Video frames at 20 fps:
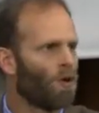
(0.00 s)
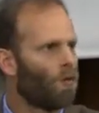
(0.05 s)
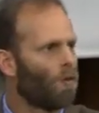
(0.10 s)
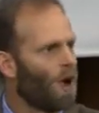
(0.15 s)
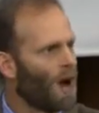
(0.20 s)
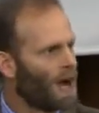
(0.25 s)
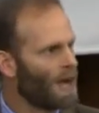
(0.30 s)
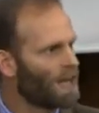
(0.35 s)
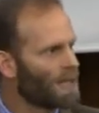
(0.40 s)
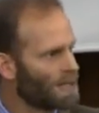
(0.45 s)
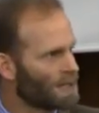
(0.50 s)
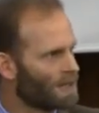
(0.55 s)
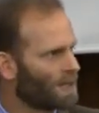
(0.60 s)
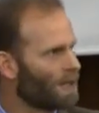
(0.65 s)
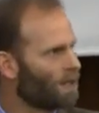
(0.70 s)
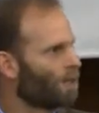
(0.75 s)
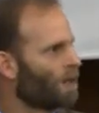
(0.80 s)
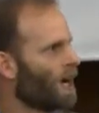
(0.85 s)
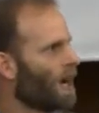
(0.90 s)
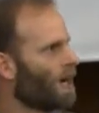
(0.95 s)
Why is it
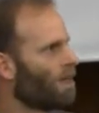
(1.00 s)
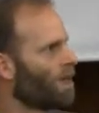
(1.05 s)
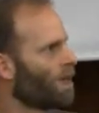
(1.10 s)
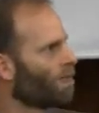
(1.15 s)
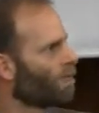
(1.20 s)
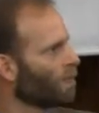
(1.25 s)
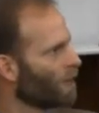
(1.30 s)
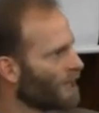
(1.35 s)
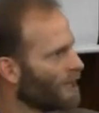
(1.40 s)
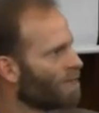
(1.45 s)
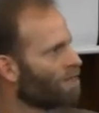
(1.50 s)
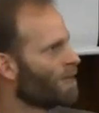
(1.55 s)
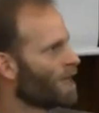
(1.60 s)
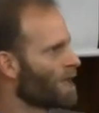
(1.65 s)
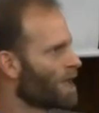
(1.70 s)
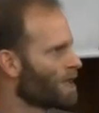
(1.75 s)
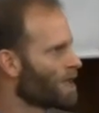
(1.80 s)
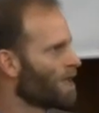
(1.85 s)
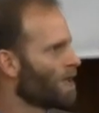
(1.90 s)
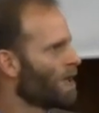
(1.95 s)
that we're having
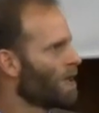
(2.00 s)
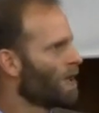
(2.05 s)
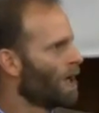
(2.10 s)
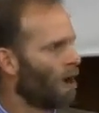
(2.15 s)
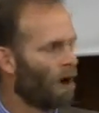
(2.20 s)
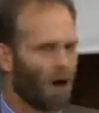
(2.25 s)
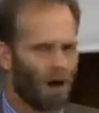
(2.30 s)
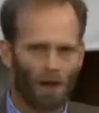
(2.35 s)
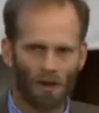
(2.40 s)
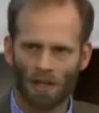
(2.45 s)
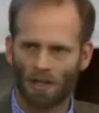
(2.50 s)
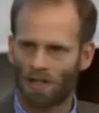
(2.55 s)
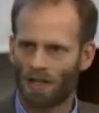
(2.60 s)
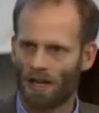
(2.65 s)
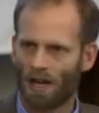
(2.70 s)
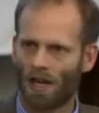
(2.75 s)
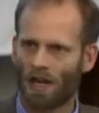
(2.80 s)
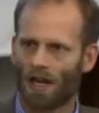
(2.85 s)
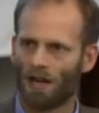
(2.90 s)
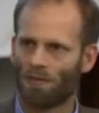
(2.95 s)
readmits all the
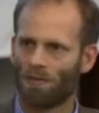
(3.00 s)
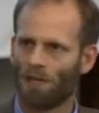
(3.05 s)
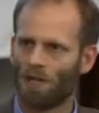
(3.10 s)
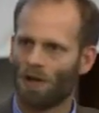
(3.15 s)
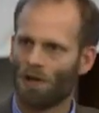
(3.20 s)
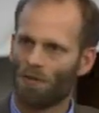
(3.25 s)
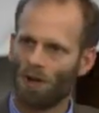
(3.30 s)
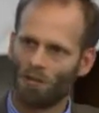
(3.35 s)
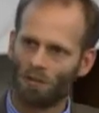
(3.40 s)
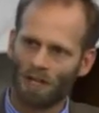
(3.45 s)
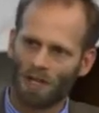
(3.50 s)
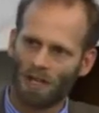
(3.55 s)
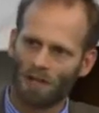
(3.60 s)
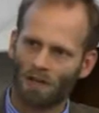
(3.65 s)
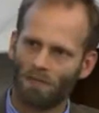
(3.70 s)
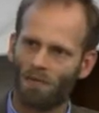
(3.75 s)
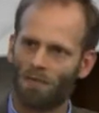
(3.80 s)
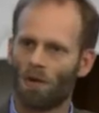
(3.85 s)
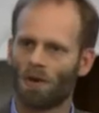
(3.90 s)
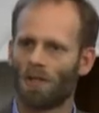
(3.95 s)
time when we
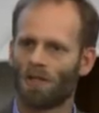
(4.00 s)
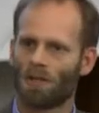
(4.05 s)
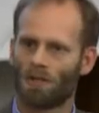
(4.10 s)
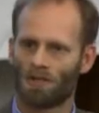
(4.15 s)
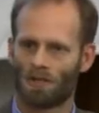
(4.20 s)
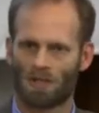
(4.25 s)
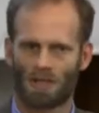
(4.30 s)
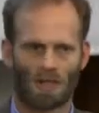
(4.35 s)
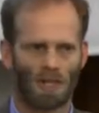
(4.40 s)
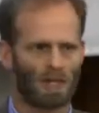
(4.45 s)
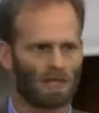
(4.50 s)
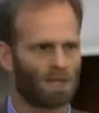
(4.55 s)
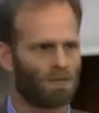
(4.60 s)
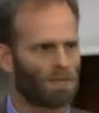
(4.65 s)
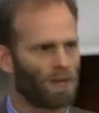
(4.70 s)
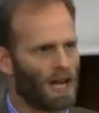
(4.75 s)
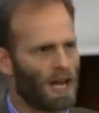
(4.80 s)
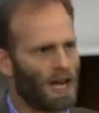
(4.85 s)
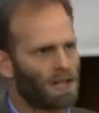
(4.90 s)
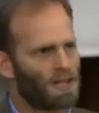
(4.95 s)
could avoid those things if
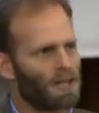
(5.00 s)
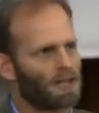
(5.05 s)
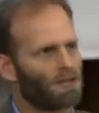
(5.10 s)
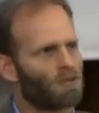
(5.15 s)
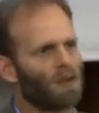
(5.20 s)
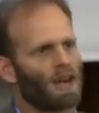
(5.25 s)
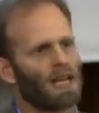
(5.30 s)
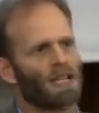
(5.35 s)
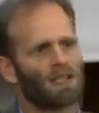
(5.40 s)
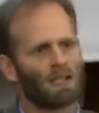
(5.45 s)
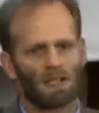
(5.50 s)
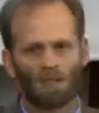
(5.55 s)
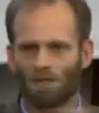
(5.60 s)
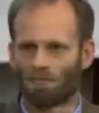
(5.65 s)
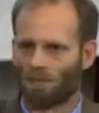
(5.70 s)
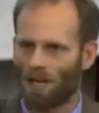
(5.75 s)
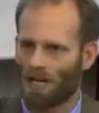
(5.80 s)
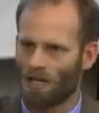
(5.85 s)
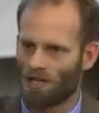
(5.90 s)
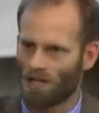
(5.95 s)
we actually
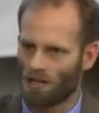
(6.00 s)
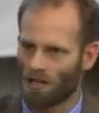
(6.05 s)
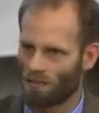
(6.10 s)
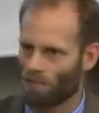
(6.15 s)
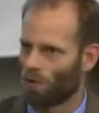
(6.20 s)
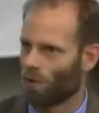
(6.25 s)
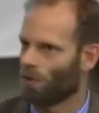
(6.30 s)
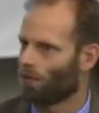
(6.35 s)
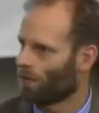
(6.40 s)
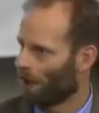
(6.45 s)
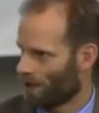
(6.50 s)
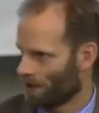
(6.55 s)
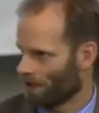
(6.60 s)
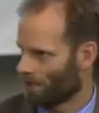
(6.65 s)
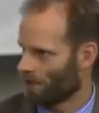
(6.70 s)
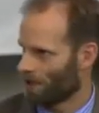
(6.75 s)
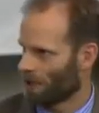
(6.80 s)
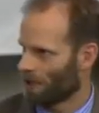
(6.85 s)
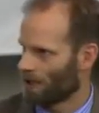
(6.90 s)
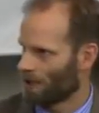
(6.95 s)
transition patients more
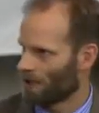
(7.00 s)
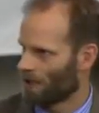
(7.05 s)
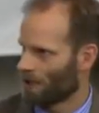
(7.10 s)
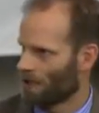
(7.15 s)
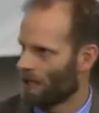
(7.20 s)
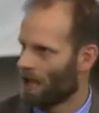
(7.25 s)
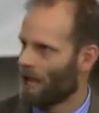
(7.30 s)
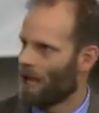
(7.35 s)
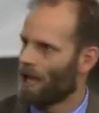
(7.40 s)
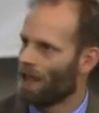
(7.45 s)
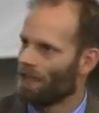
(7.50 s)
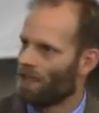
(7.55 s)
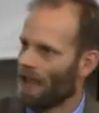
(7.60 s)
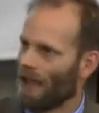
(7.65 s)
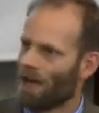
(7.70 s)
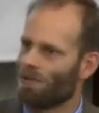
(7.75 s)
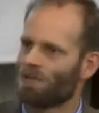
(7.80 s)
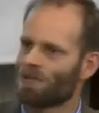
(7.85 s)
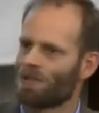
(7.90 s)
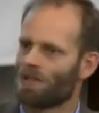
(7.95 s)
effectively?
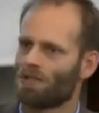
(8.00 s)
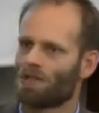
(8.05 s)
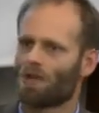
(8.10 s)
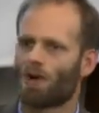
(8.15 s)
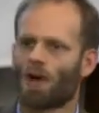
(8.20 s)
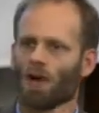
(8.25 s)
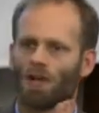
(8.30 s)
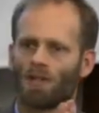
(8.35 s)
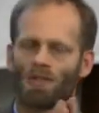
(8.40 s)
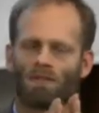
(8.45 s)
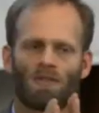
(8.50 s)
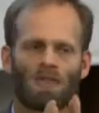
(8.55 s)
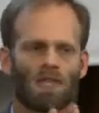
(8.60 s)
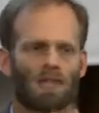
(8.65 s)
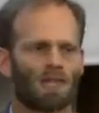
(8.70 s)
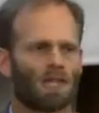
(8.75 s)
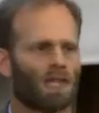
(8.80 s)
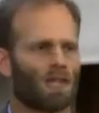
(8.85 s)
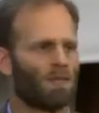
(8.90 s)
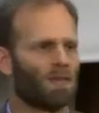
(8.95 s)
That was the charge of
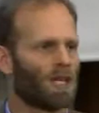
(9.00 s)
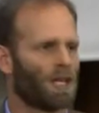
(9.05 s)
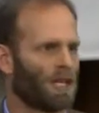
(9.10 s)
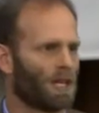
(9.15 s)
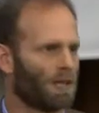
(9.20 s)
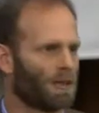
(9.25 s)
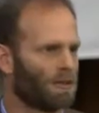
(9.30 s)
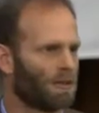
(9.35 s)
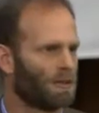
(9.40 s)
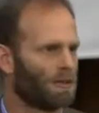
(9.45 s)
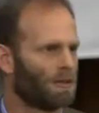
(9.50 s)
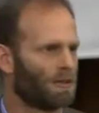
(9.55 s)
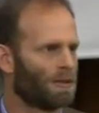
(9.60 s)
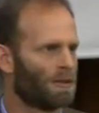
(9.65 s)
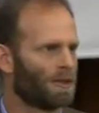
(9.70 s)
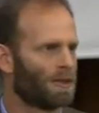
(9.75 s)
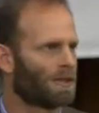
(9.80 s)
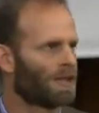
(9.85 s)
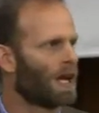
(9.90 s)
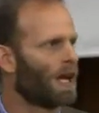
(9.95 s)
this committee,
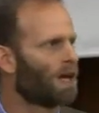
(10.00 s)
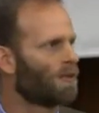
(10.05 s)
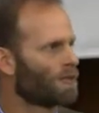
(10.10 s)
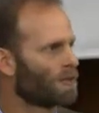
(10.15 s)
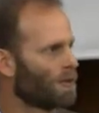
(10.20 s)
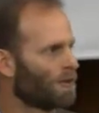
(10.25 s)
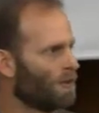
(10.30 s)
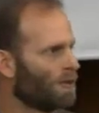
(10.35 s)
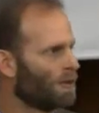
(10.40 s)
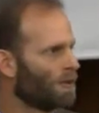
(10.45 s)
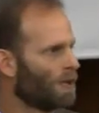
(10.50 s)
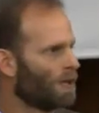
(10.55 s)
this council.